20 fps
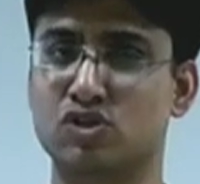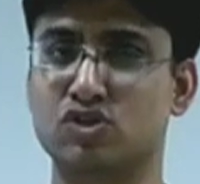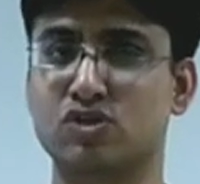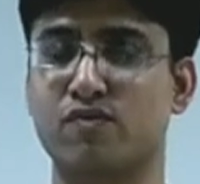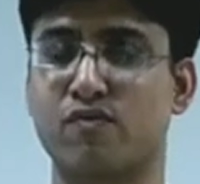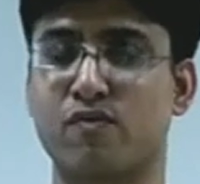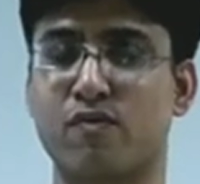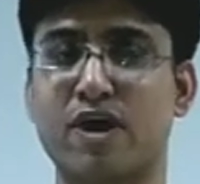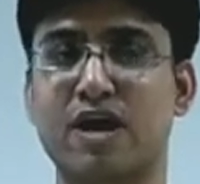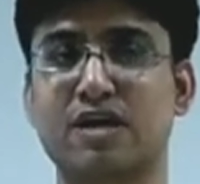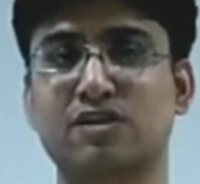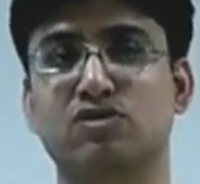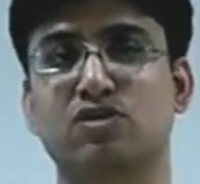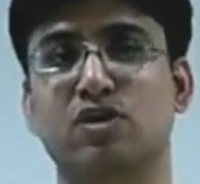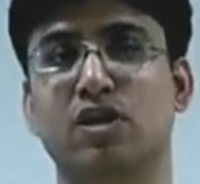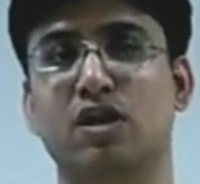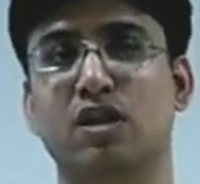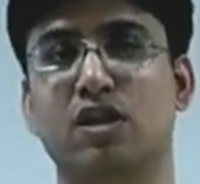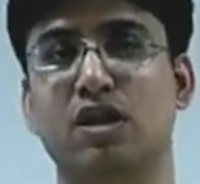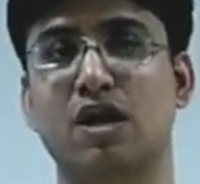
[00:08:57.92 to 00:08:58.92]
such a
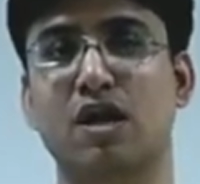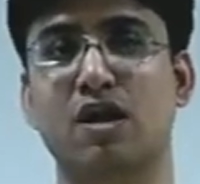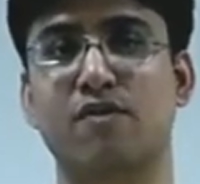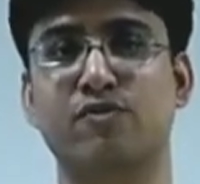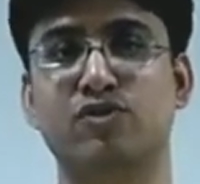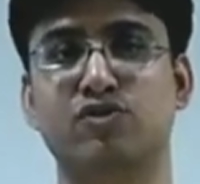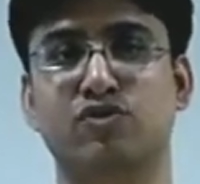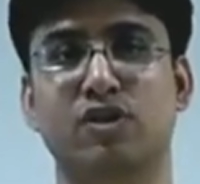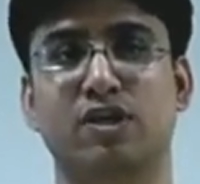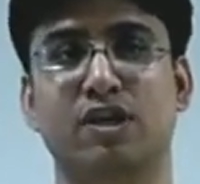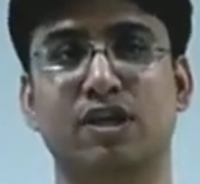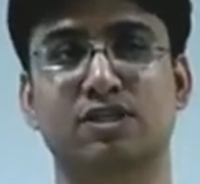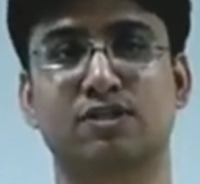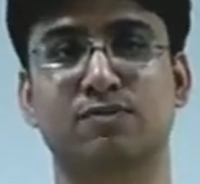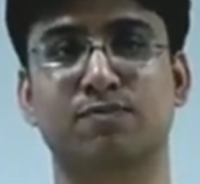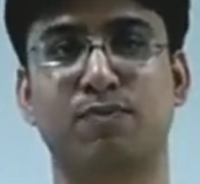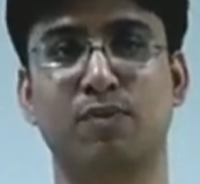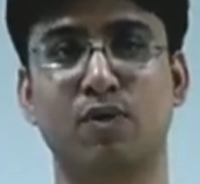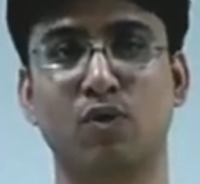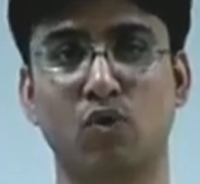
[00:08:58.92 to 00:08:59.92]
vast area which you can
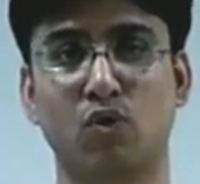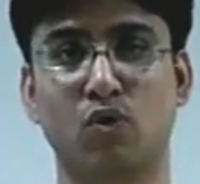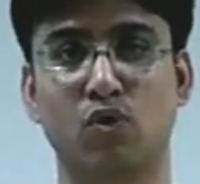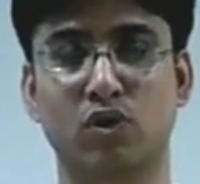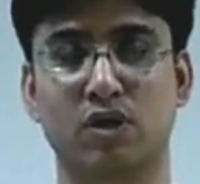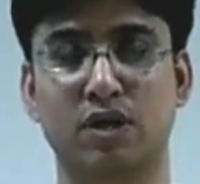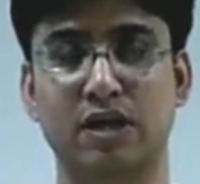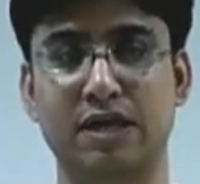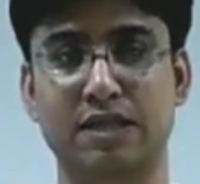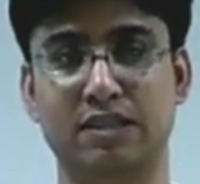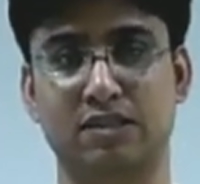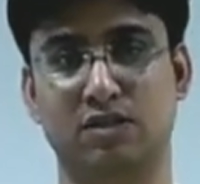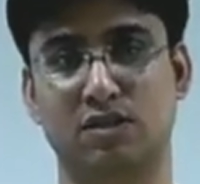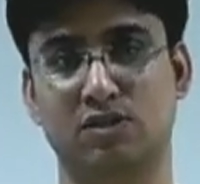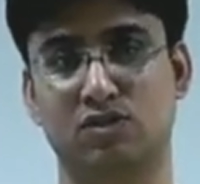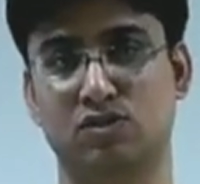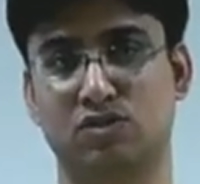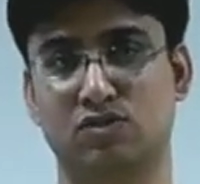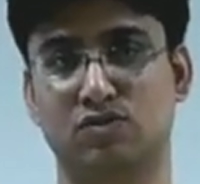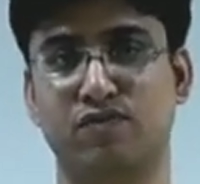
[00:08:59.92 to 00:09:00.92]
explore in
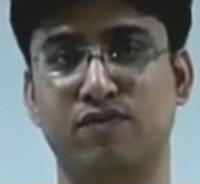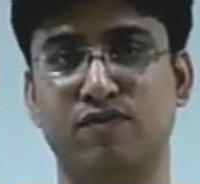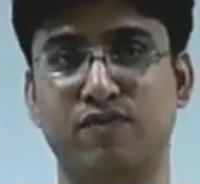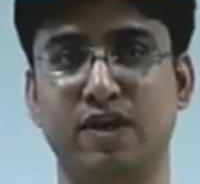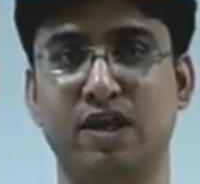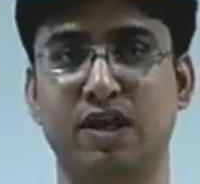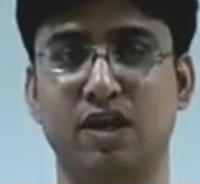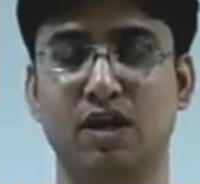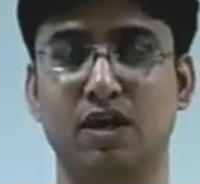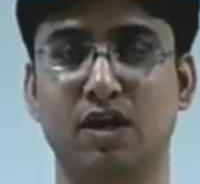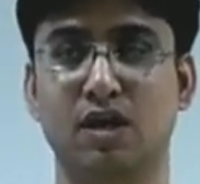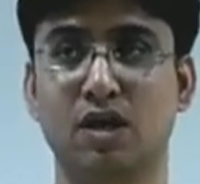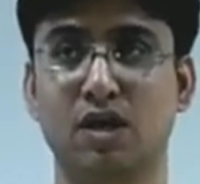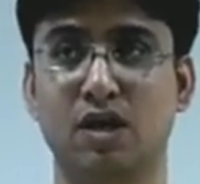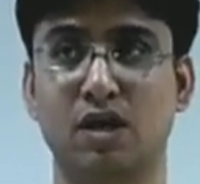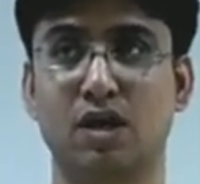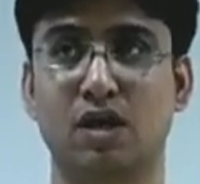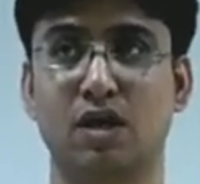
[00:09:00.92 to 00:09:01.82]
this field.